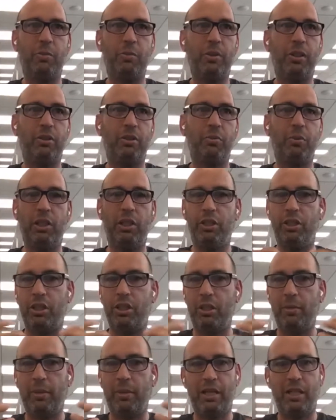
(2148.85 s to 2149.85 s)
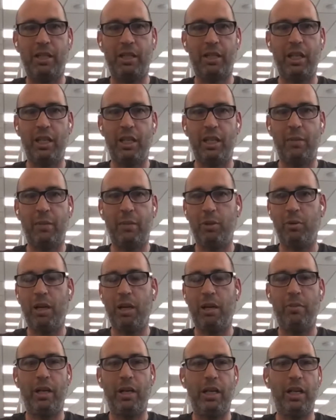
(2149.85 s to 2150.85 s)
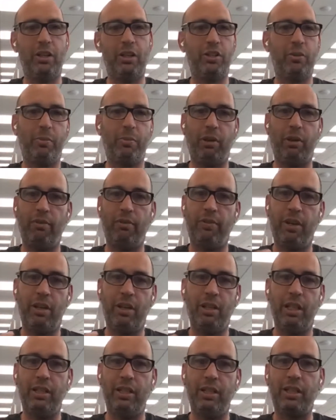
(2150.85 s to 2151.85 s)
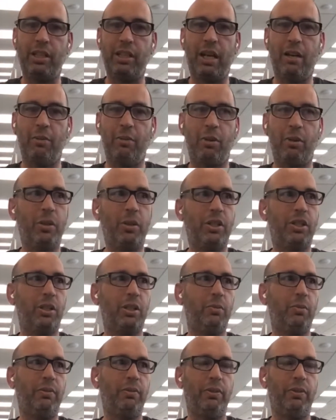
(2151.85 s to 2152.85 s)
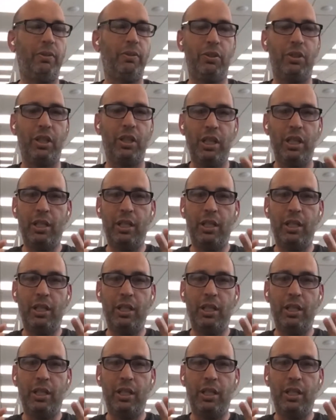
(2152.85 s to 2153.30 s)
but it's really just about setting up your Rate My Agent profile and start requesting reviews.